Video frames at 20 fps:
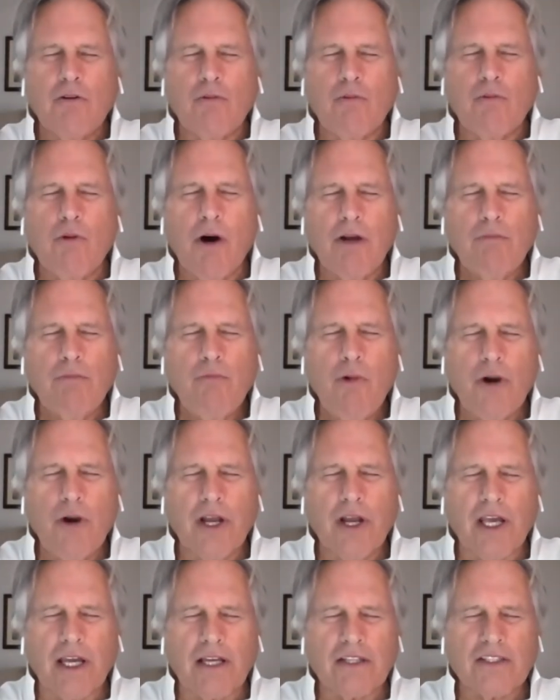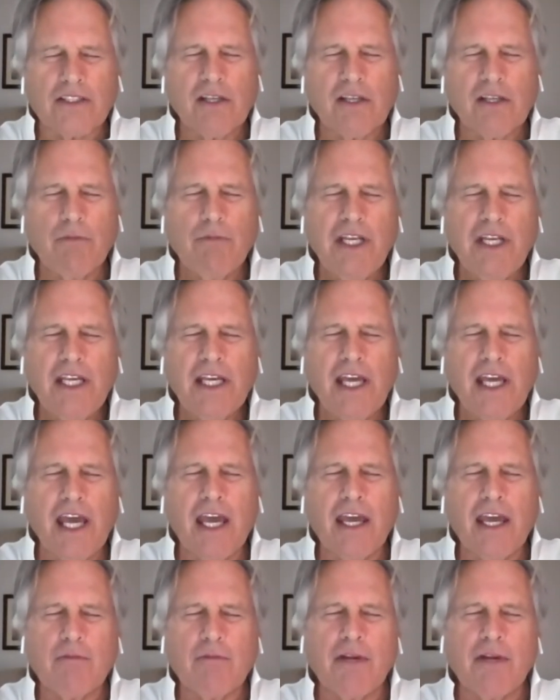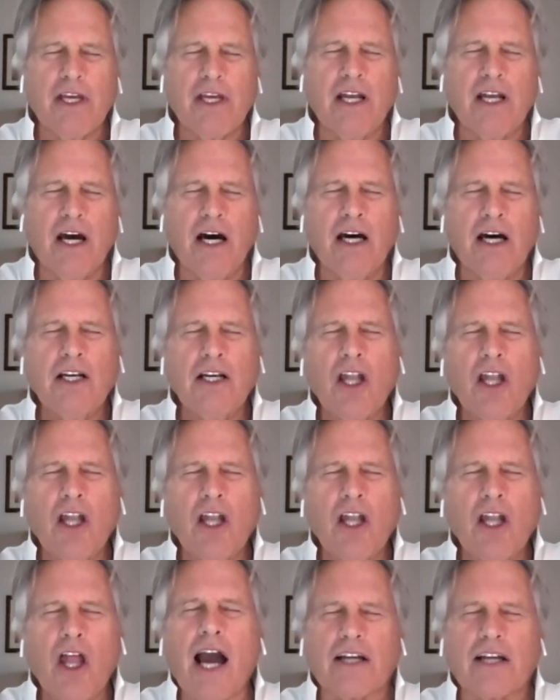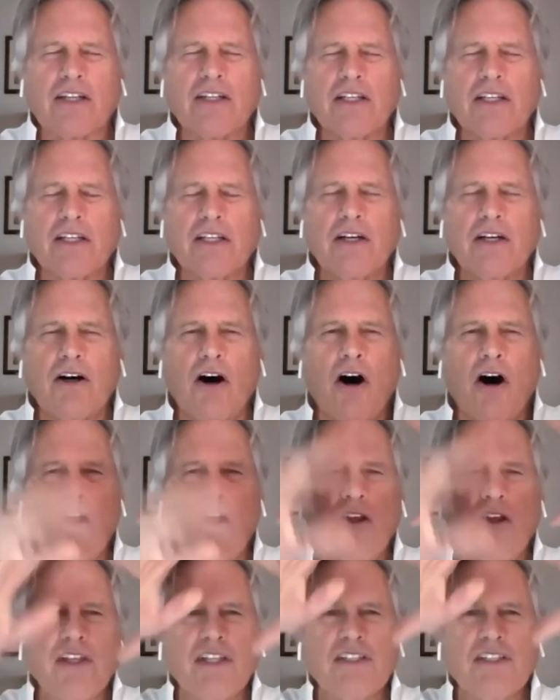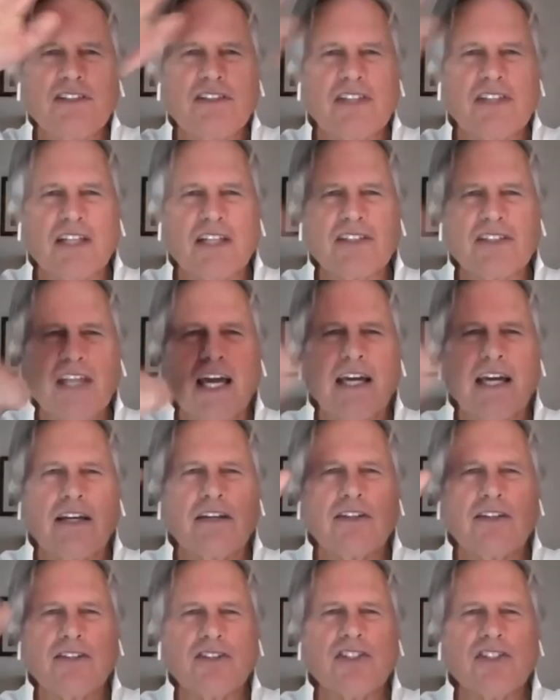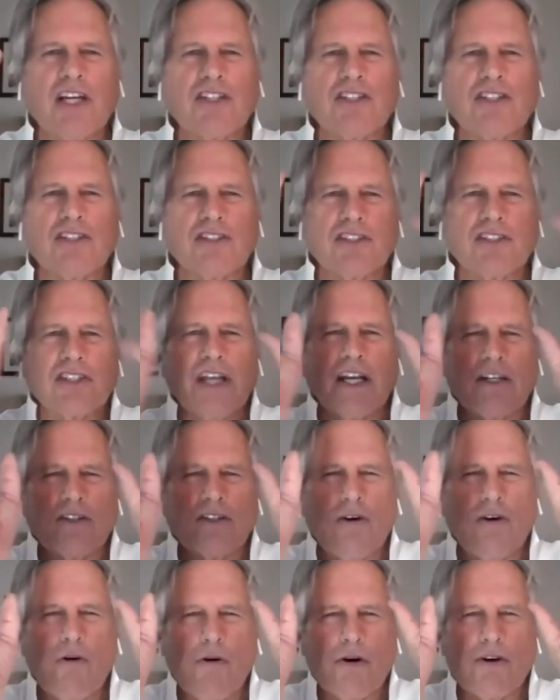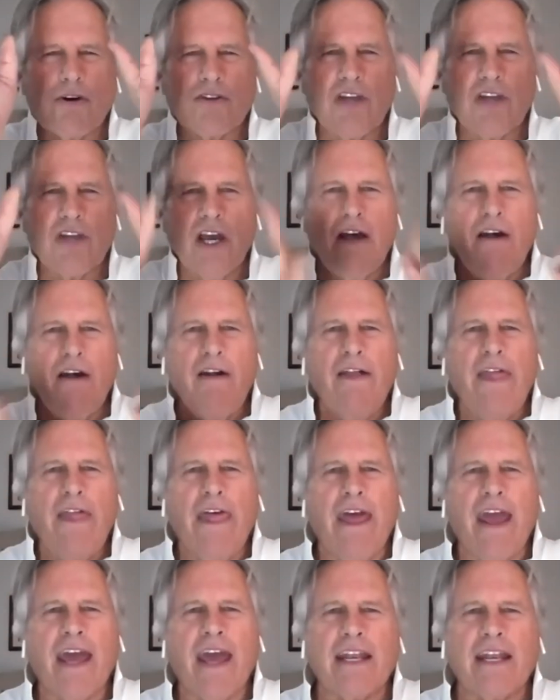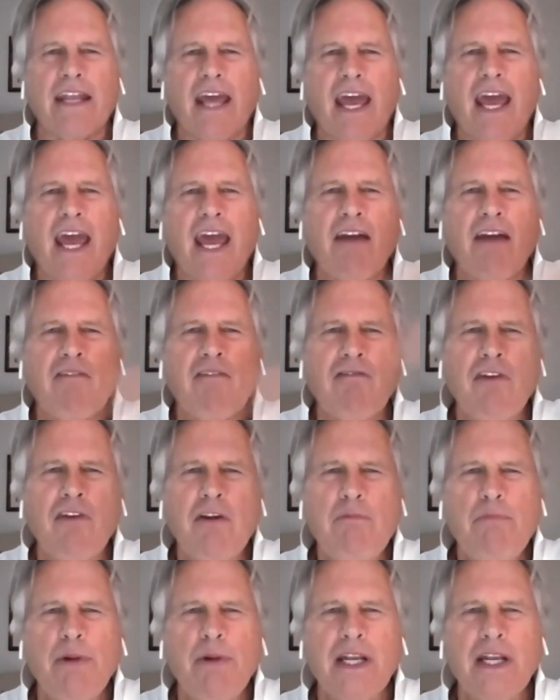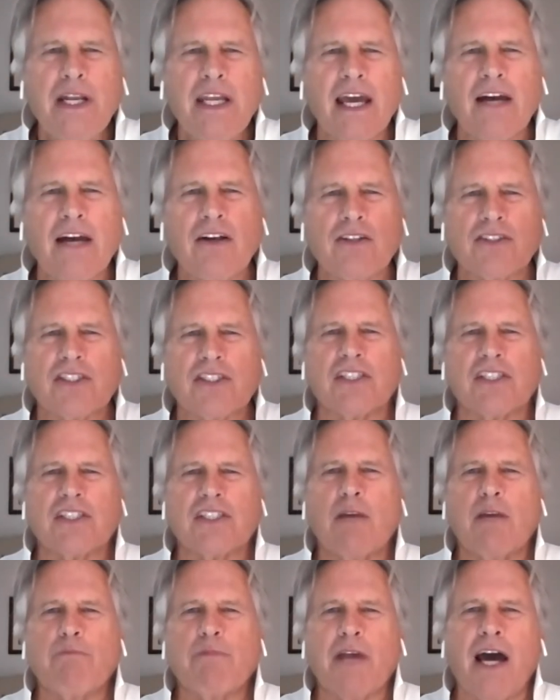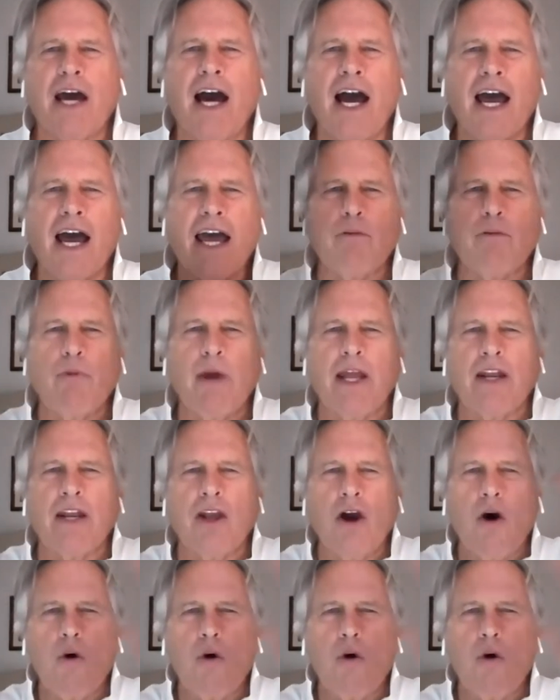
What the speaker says: one morning, somebody came and unlocked all these hexagonal sections like doors. And everybody else except I went,